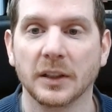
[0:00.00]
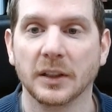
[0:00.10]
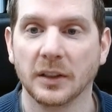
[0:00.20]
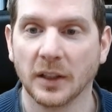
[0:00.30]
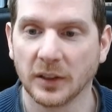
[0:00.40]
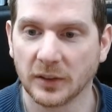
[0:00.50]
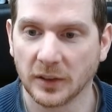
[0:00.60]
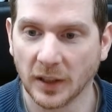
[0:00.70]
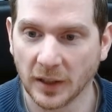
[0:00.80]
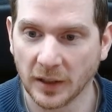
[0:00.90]

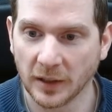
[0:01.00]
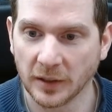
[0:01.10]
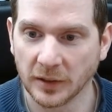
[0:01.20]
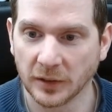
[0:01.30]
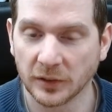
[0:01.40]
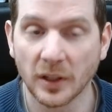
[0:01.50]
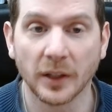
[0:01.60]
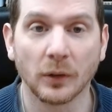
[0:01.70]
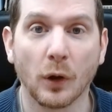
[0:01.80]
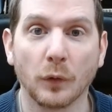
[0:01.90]
that
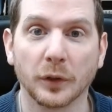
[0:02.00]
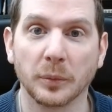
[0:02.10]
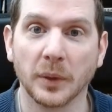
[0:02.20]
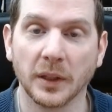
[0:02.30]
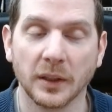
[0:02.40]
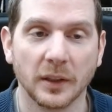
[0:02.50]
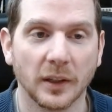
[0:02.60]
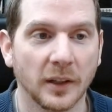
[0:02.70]
SYIL offered me